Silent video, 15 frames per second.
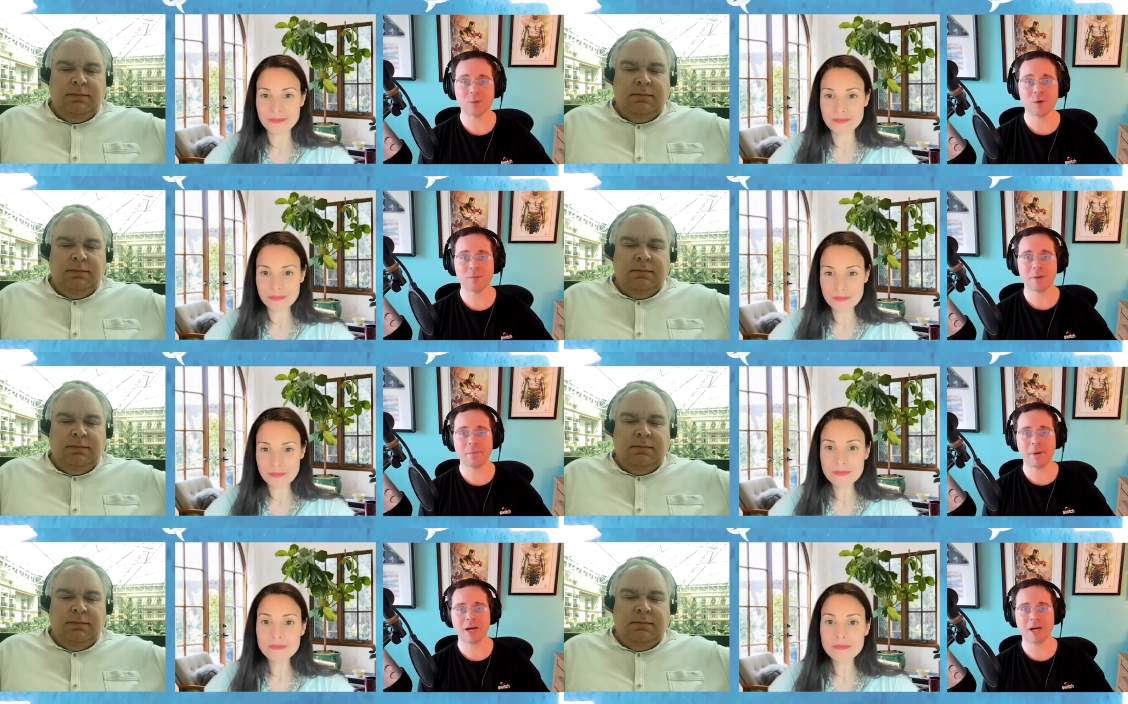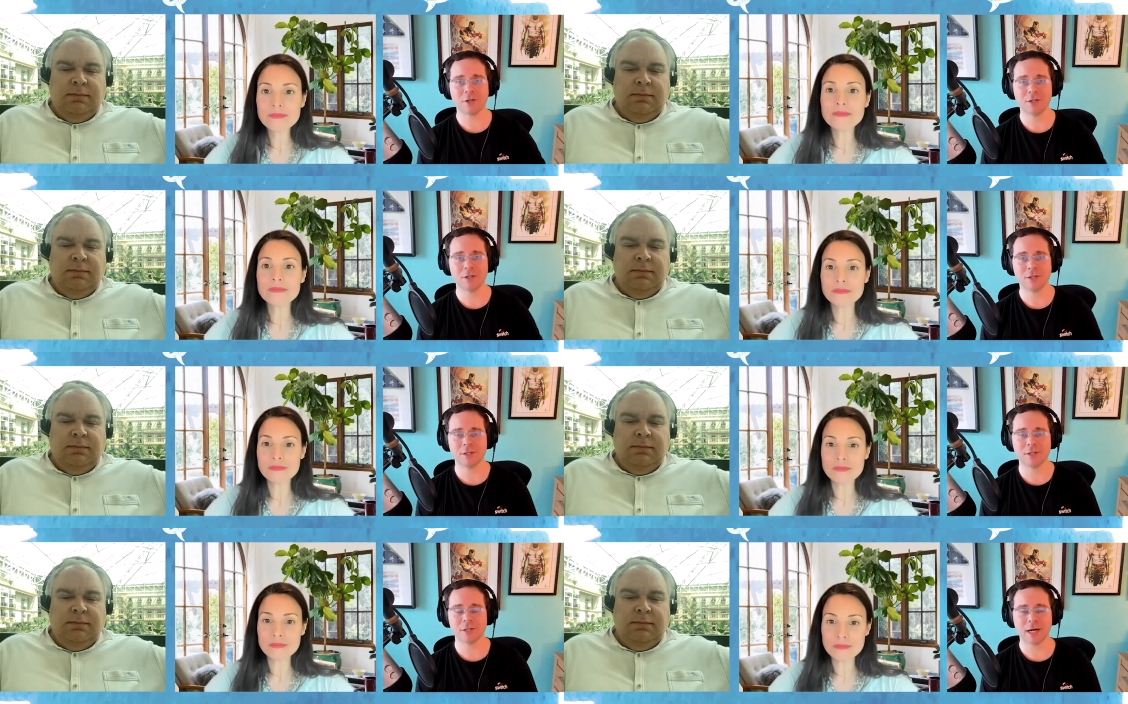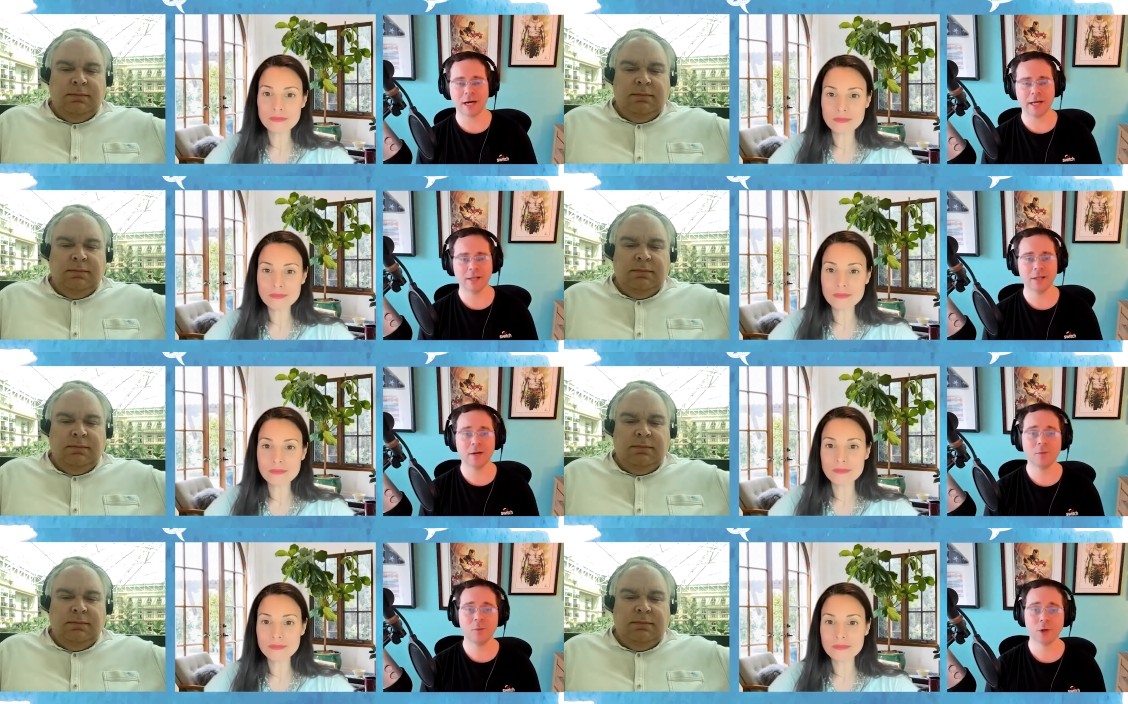Speaker 1: one of my passions. Is I, I
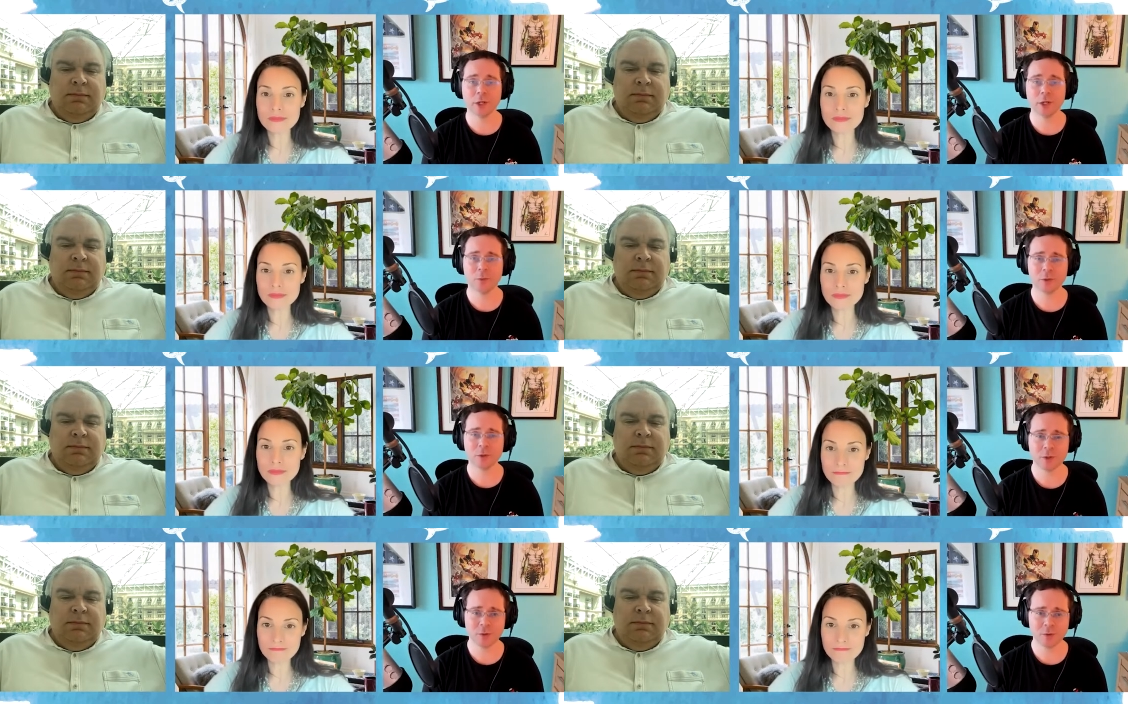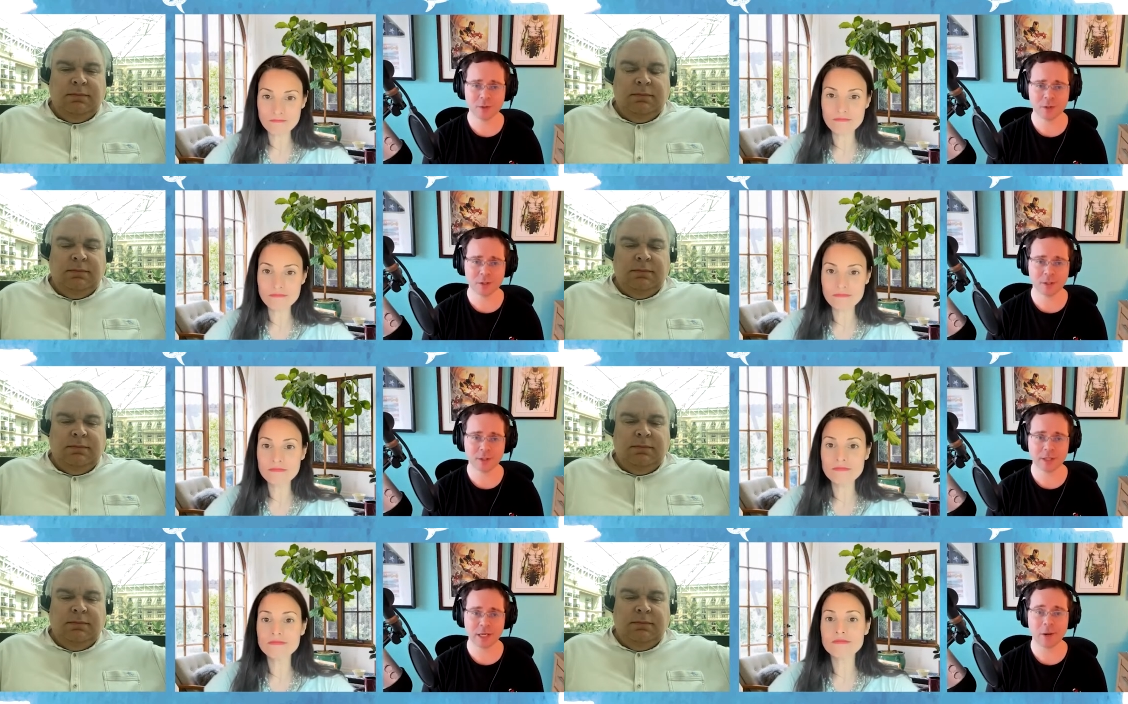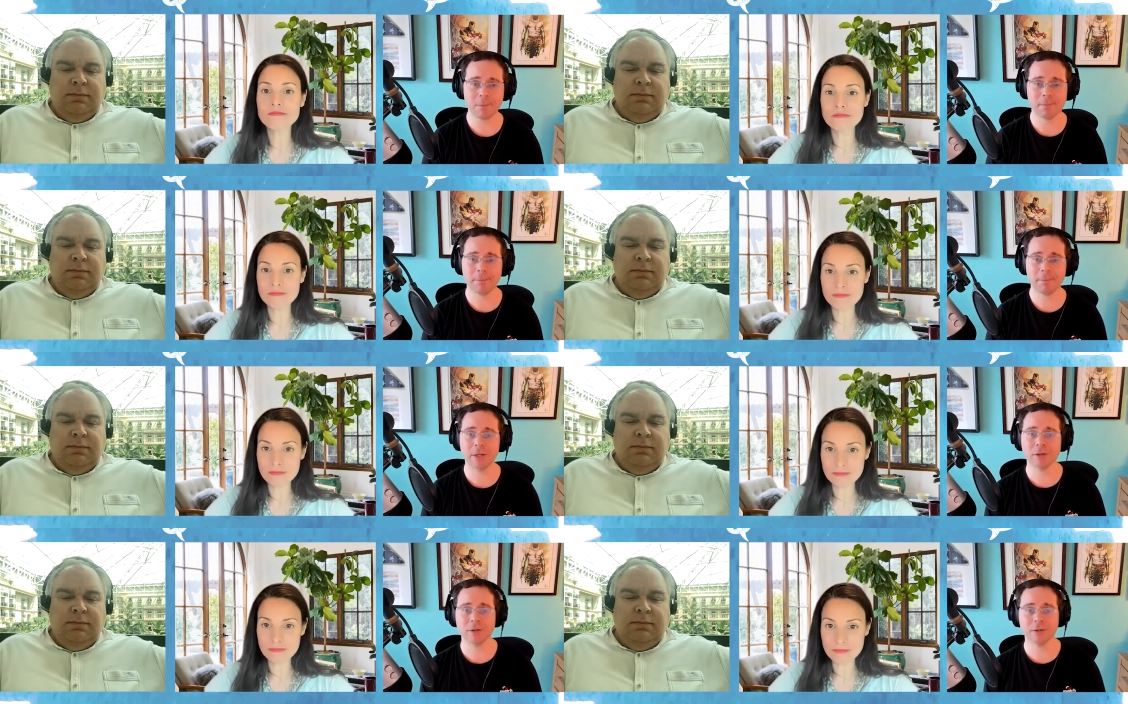love working with students to to help
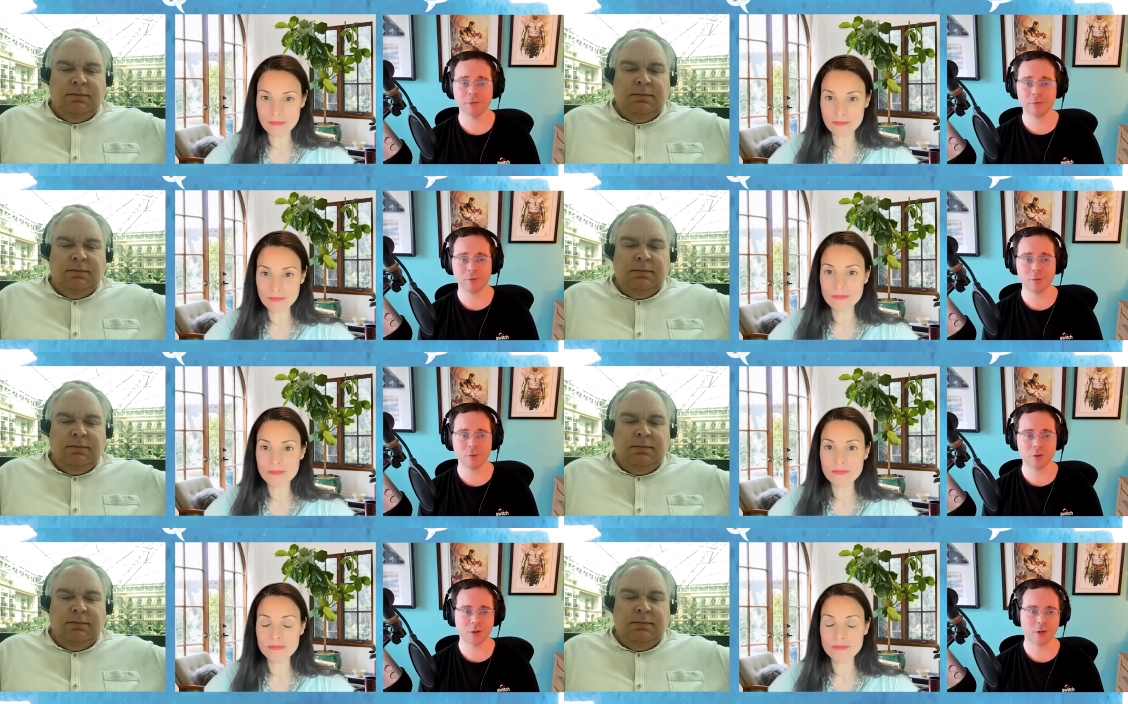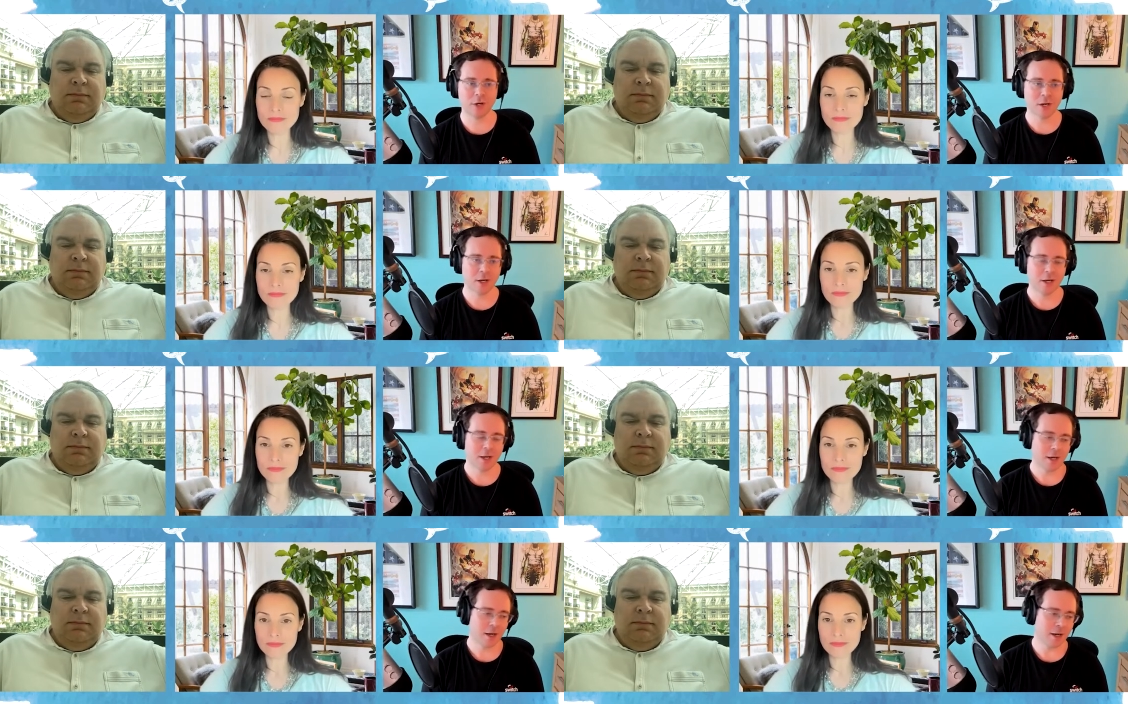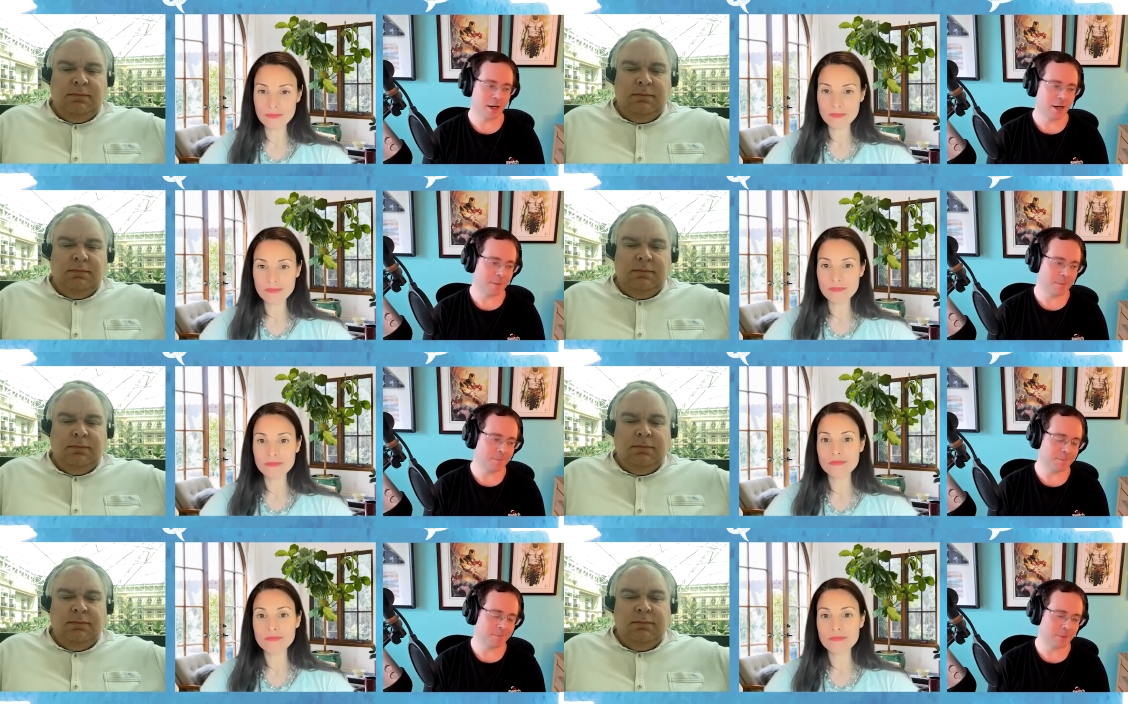build the future
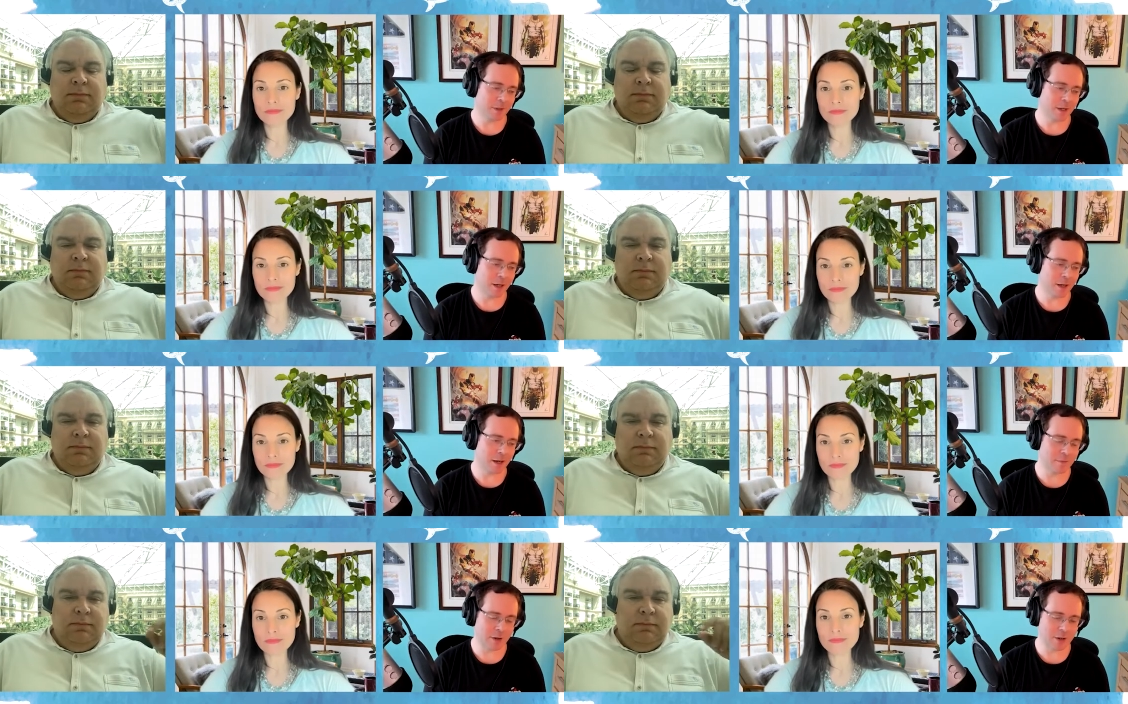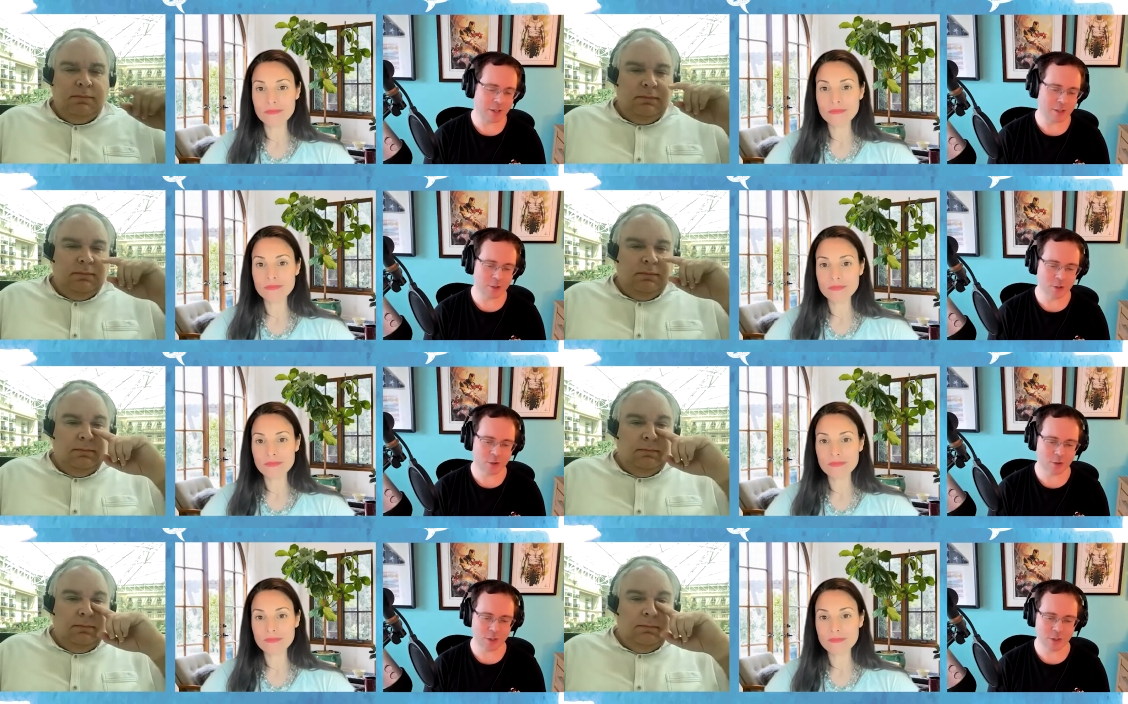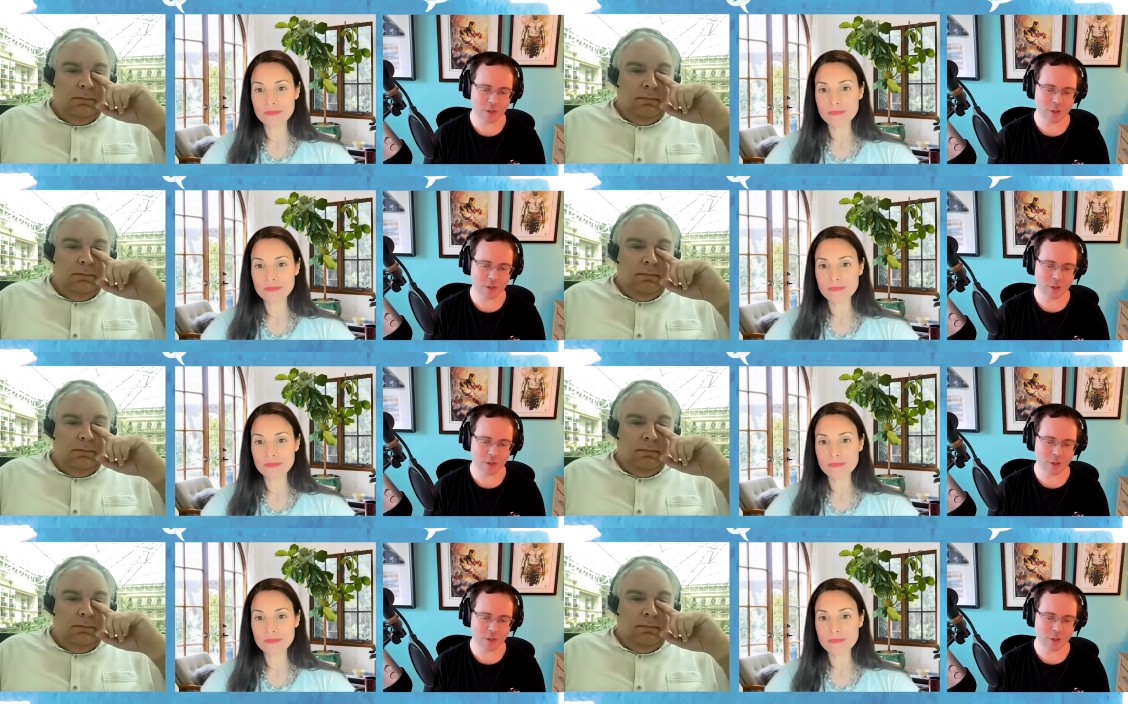um, of our industry.